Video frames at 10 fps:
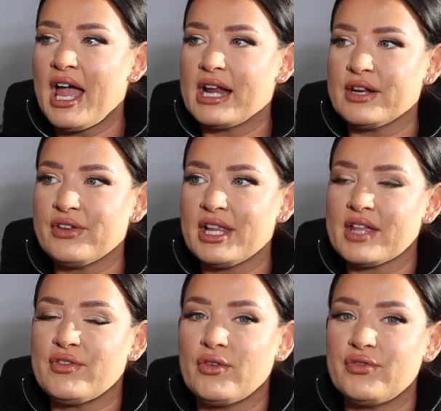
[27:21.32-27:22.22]
And I feel
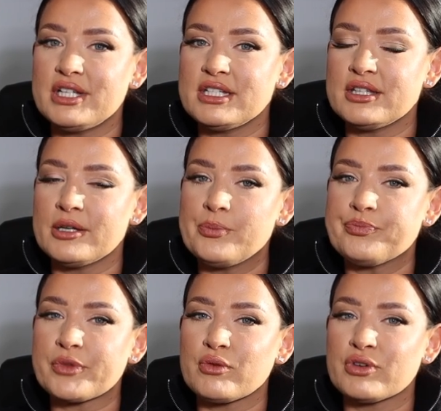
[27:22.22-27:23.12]
like if you're feeding
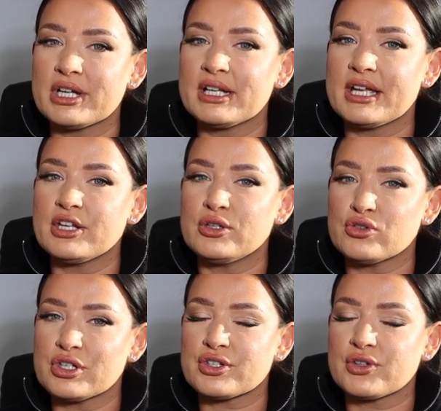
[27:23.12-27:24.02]
them really
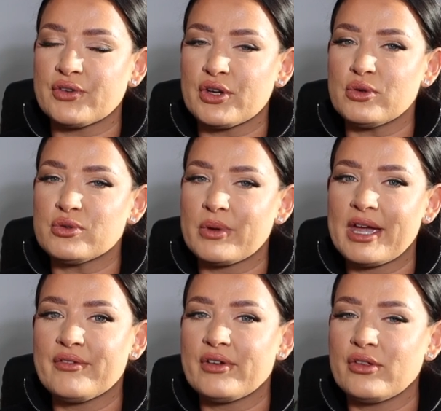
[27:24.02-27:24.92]
nutritious food, we
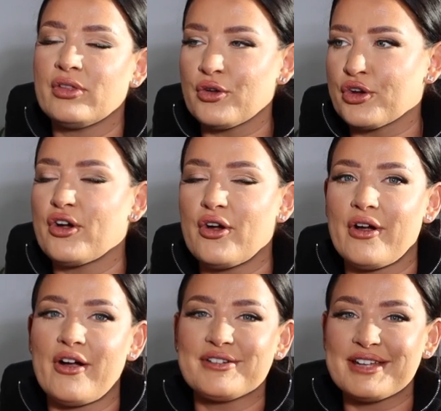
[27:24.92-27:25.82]
have
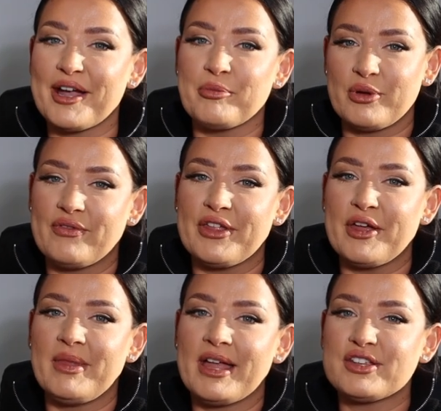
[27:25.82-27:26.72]
longer time with
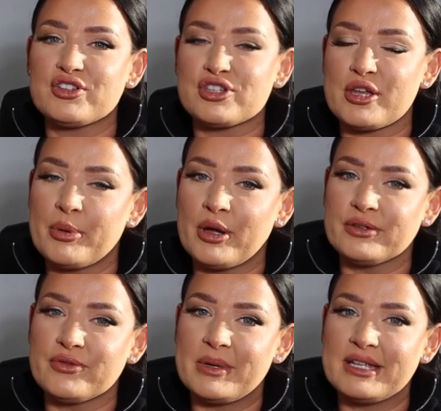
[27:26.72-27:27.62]
them. Like, it's just so
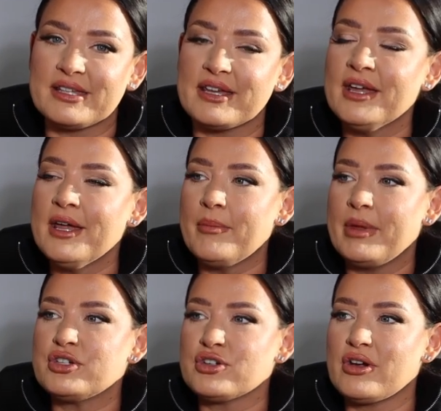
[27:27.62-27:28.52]
important for me to
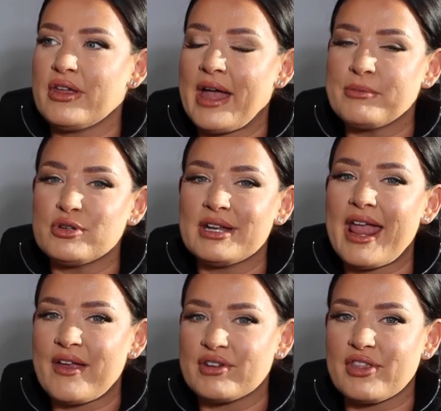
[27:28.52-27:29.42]
make sure that I'm
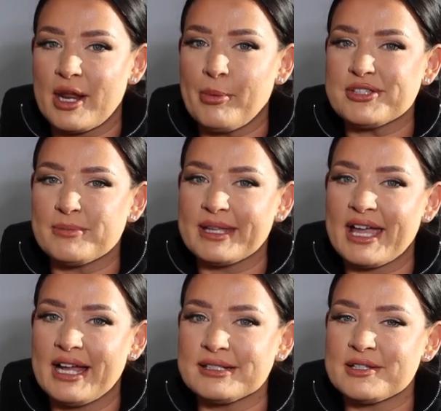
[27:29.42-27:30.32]
doing everything I possibly
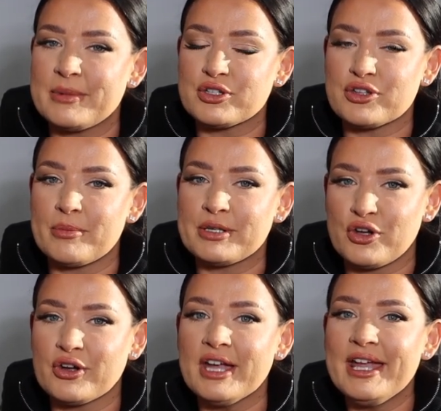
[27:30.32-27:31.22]
can to make sure that my
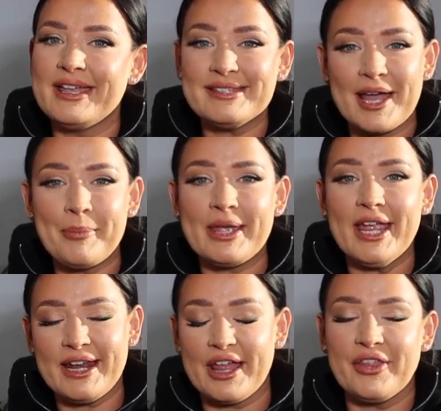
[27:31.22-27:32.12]
dog is
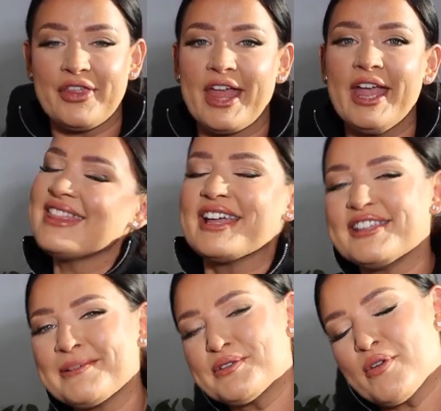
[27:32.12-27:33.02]
happy and healthy. Thank
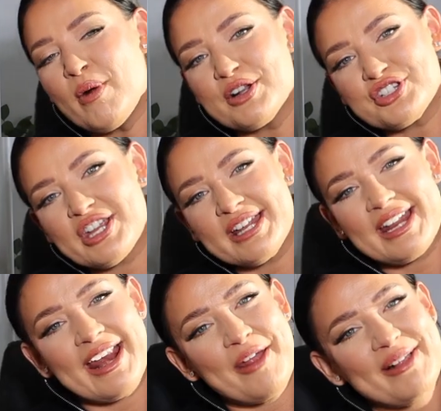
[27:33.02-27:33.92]
you so much for watching,
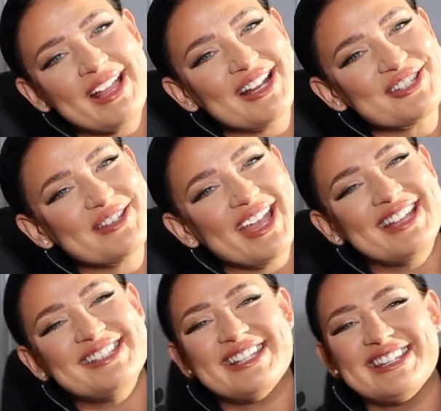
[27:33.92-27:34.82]
and I will catch you
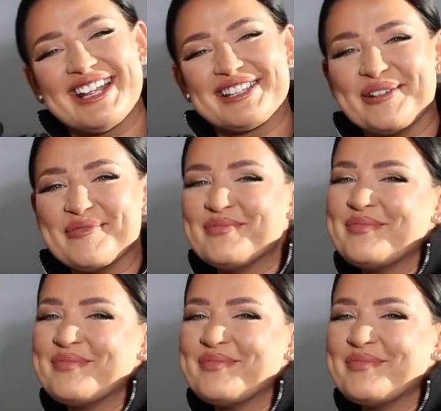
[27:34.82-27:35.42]
guys in the next one.